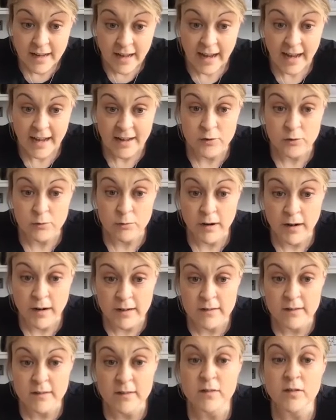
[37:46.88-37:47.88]
And try
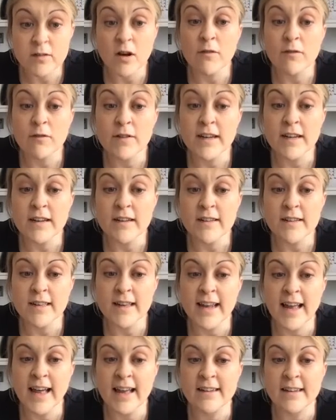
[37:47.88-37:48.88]
and soften into the
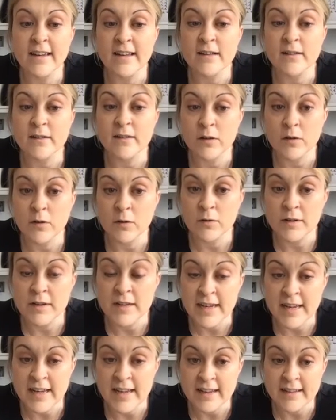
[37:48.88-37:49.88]
landing so your
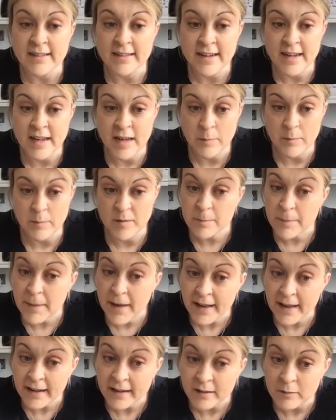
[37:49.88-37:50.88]
knees and hips
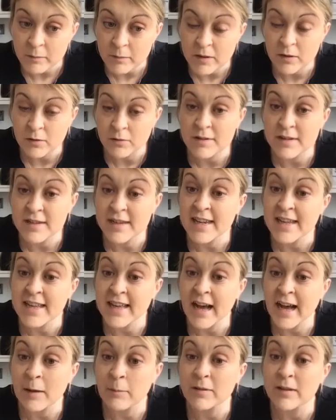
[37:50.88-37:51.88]
bend with your
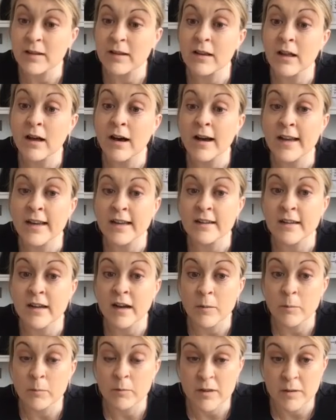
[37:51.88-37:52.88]
kneecaps lined up
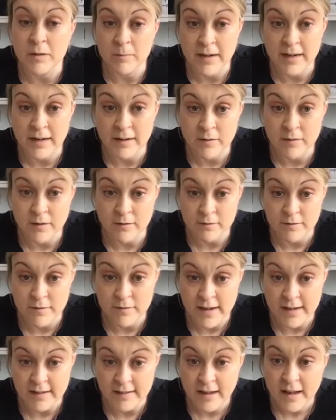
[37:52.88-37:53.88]
with the middle of your
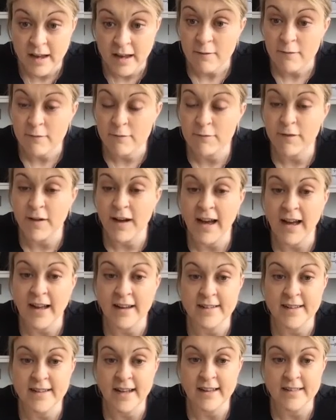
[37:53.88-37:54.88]
feet.
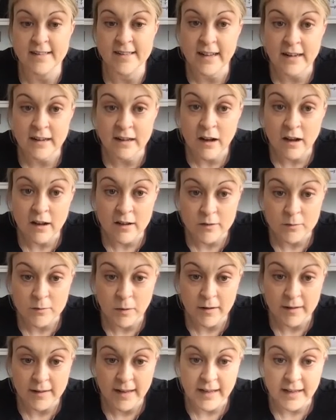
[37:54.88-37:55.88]
Fantastic. Last
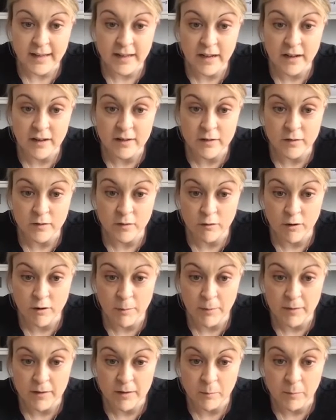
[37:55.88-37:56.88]
one then, girls, if you're up
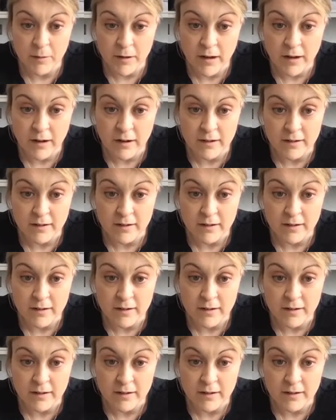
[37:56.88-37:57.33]
on the block.